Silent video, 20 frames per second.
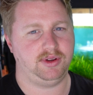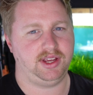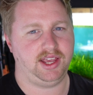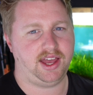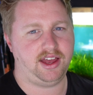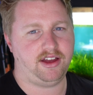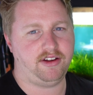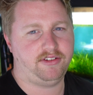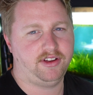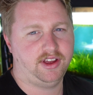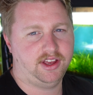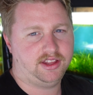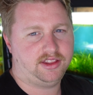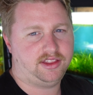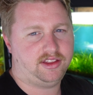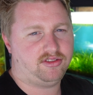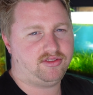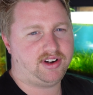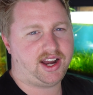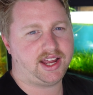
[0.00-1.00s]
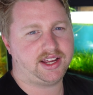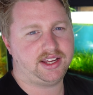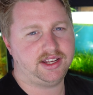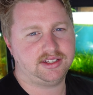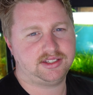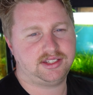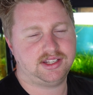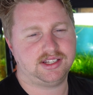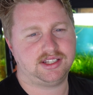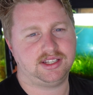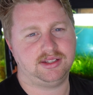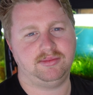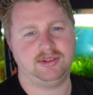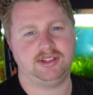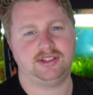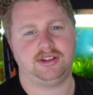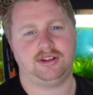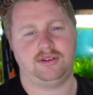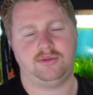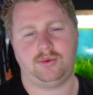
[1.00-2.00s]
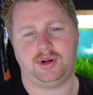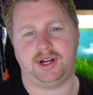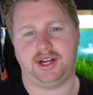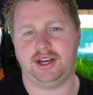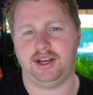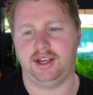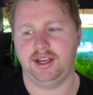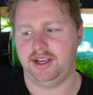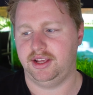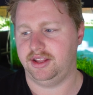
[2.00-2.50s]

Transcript: We have the racking system is on one,